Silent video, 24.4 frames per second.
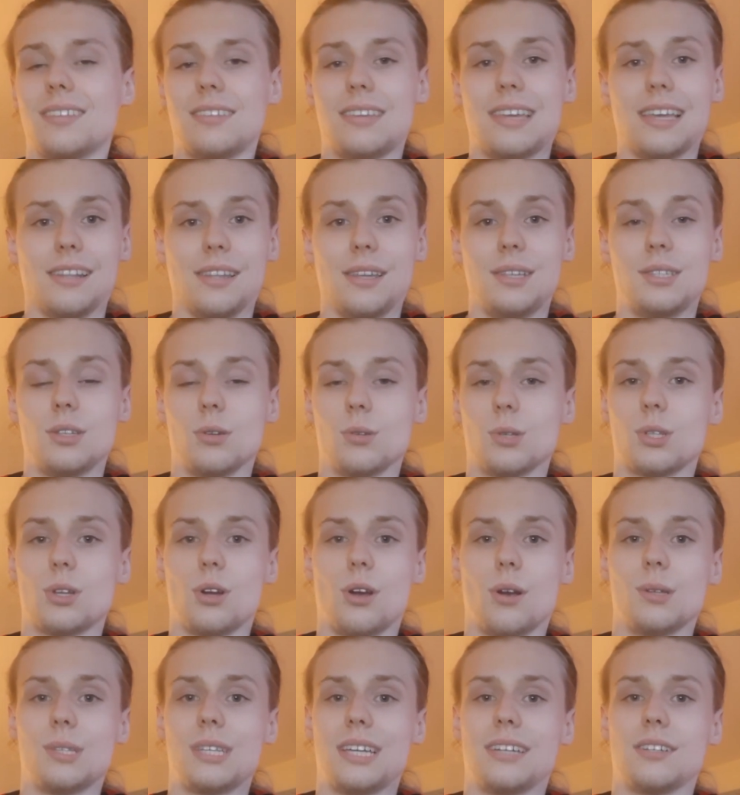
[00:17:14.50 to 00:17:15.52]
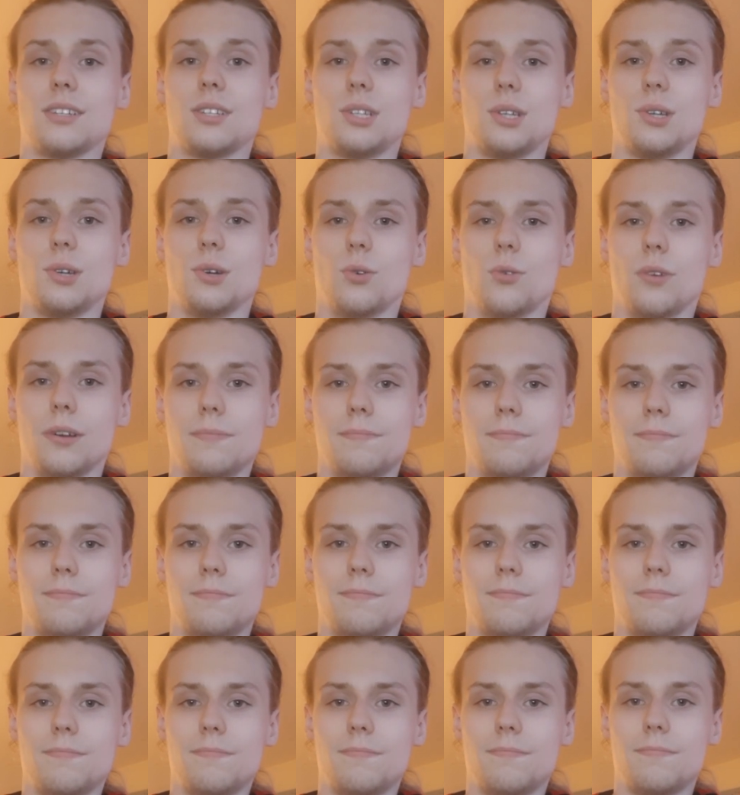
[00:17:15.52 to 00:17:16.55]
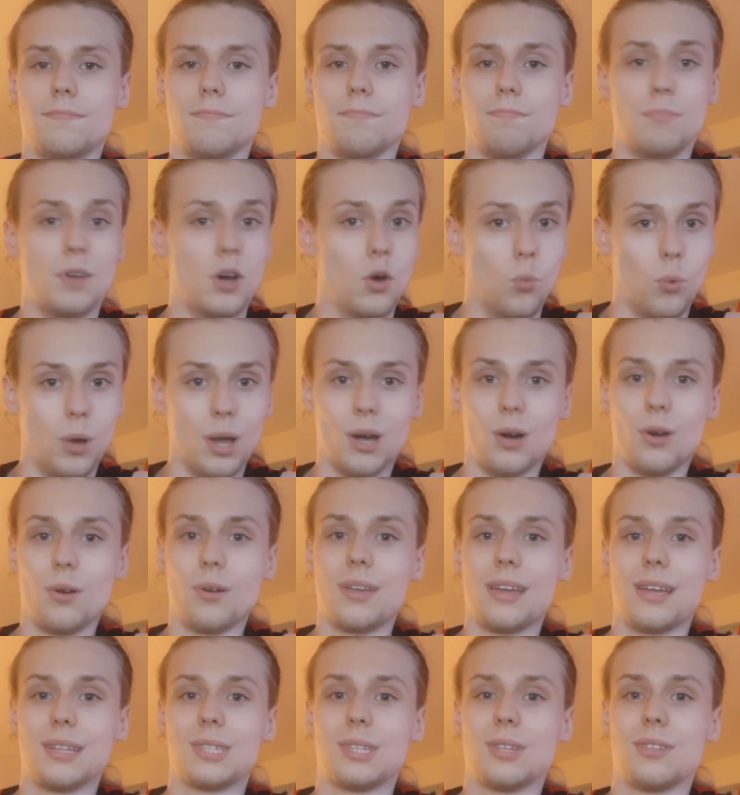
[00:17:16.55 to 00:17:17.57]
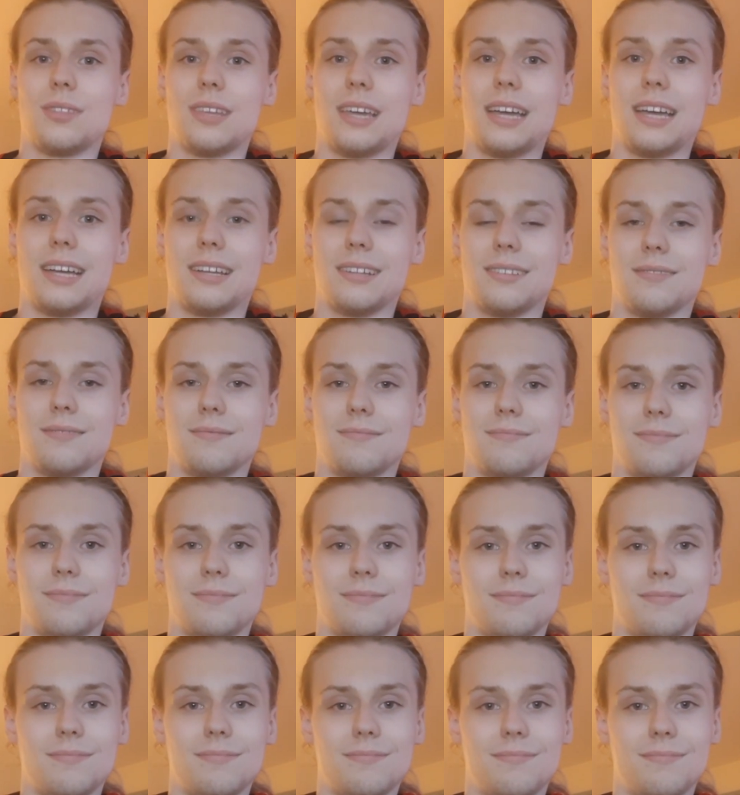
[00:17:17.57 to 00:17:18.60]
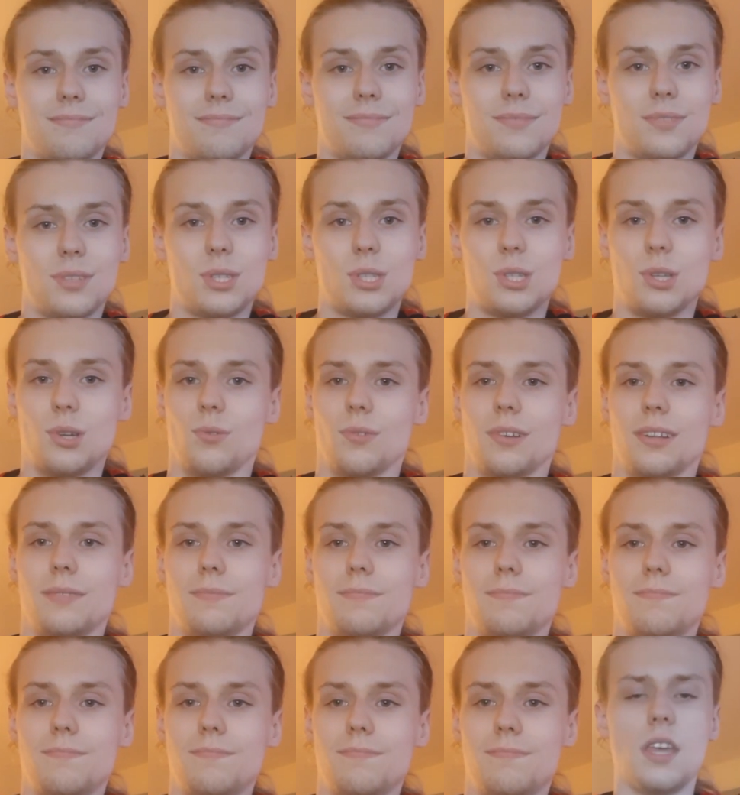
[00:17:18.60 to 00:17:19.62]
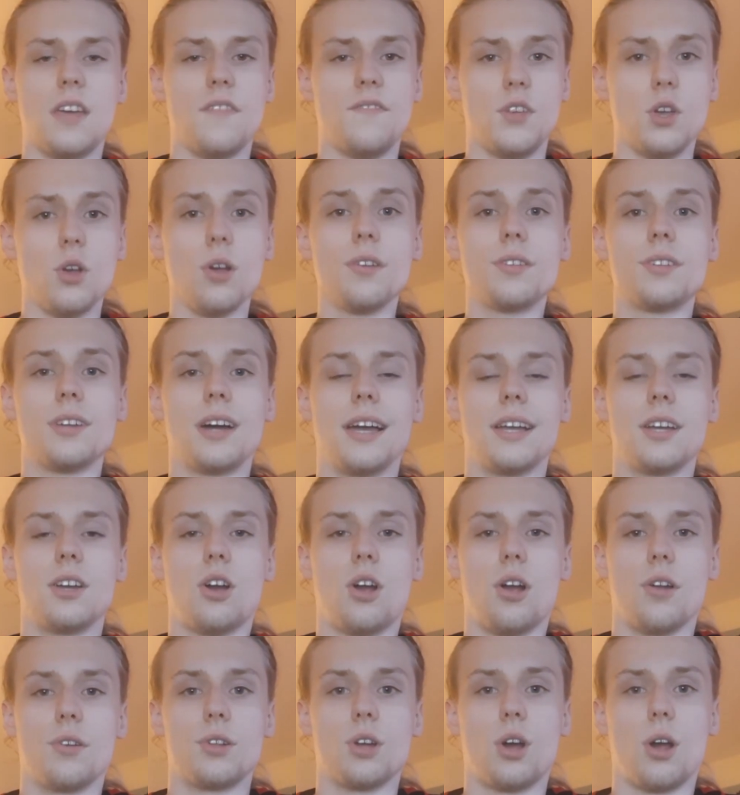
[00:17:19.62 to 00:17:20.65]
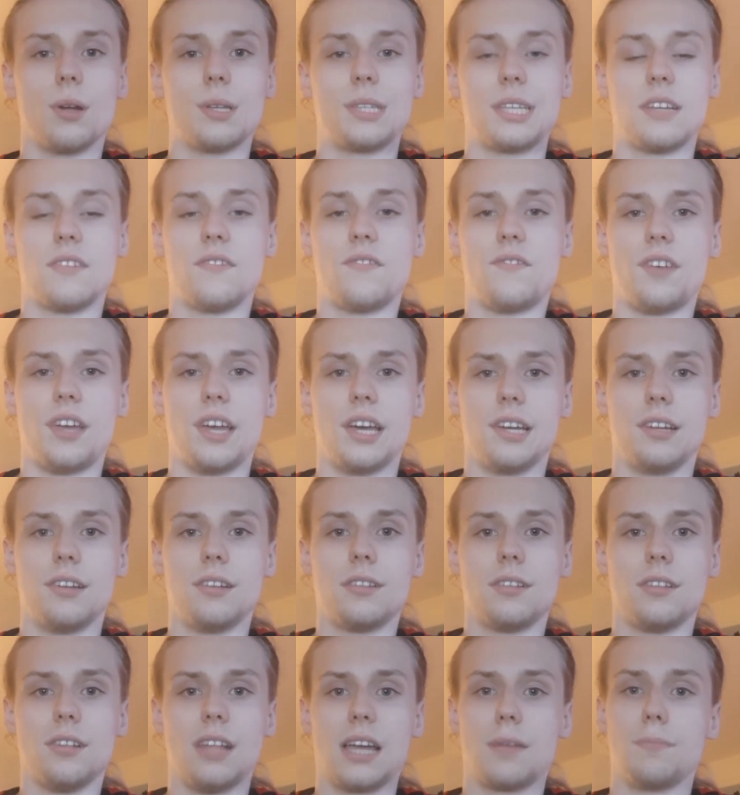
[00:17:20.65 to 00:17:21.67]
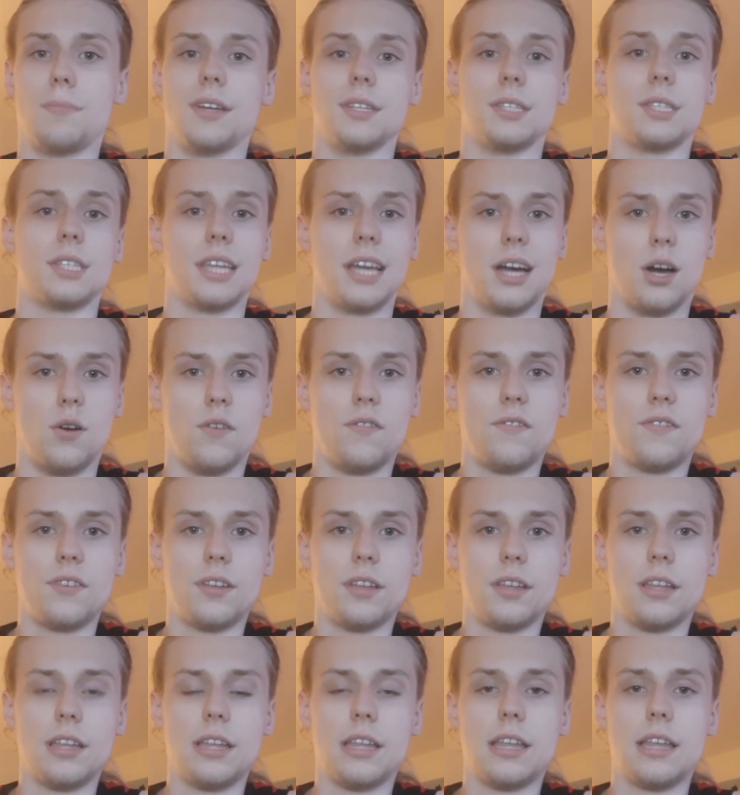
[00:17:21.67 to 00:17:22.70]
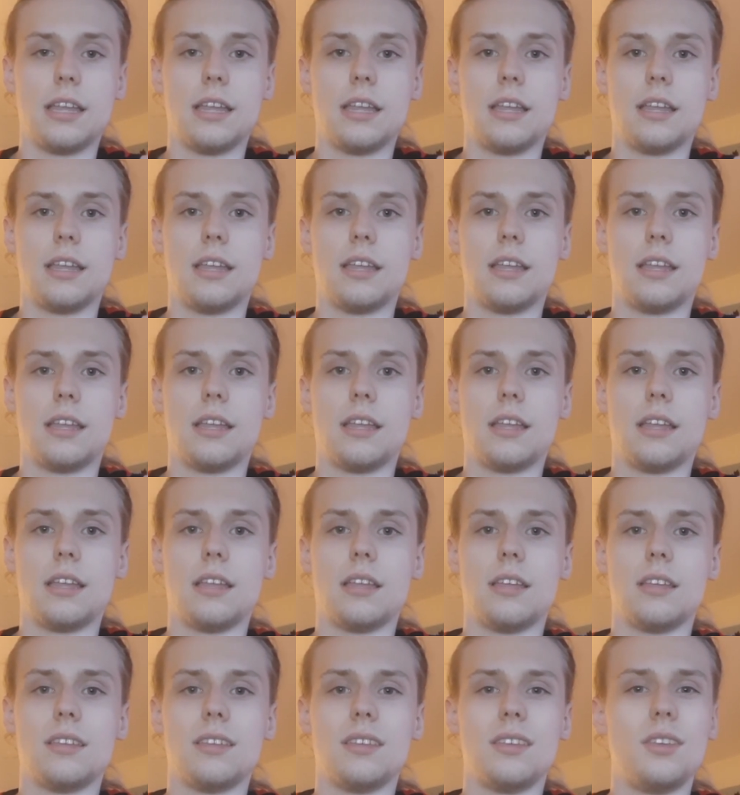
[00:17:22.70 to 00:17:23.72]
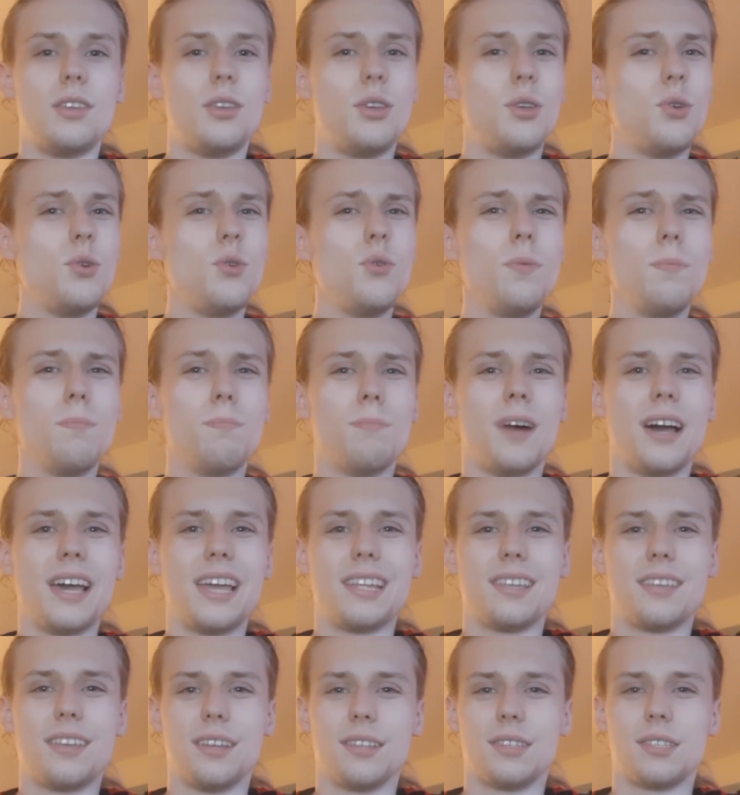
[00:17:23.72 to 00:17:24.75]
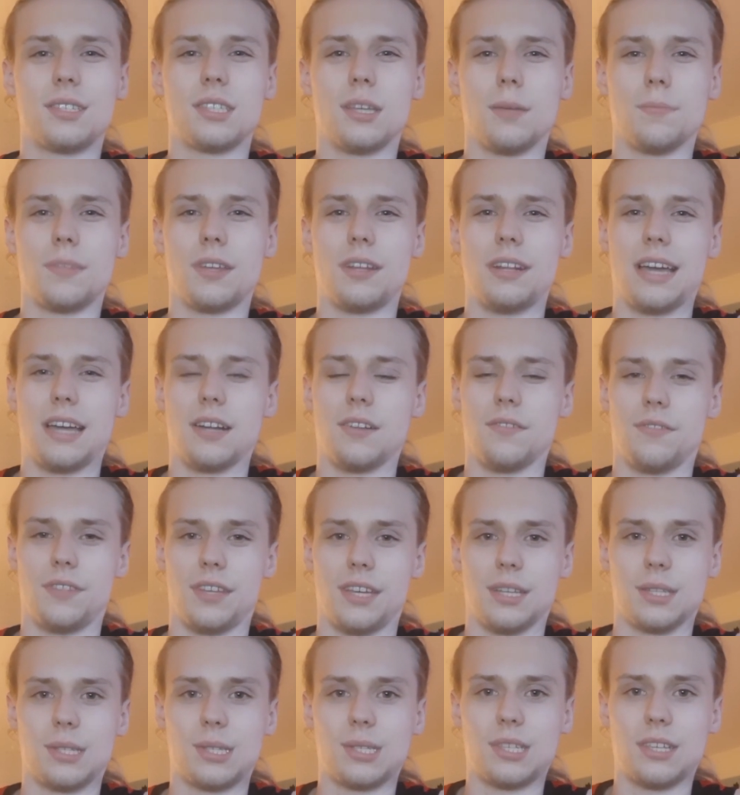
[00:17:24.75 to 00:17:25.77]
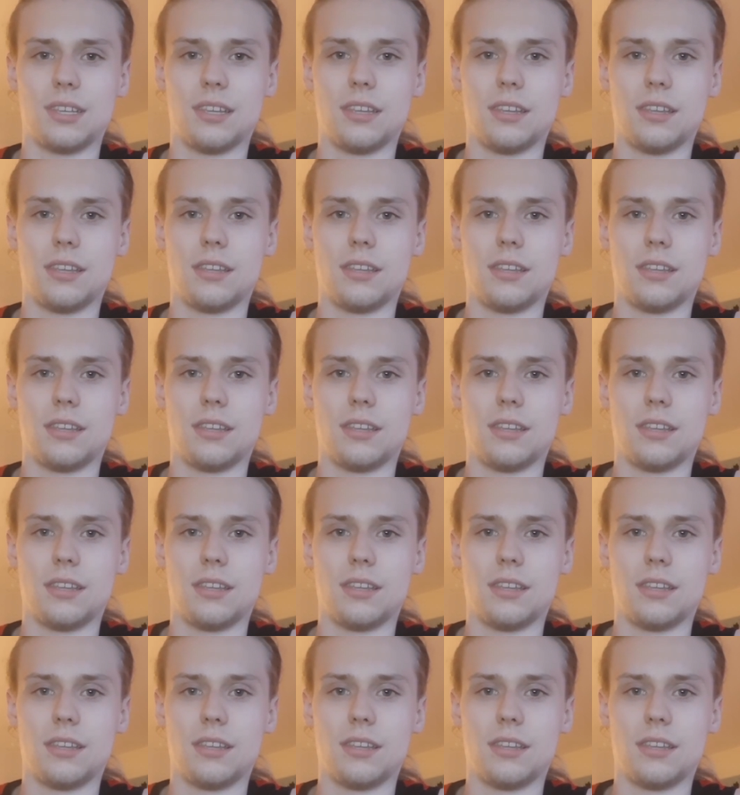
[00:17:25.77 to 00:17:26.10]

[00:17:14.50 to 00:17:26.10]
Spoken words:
At least there's Tarzan too, but we'll get to that soon. If you're a diehard Tarzan fan like myself, you might get something out of this.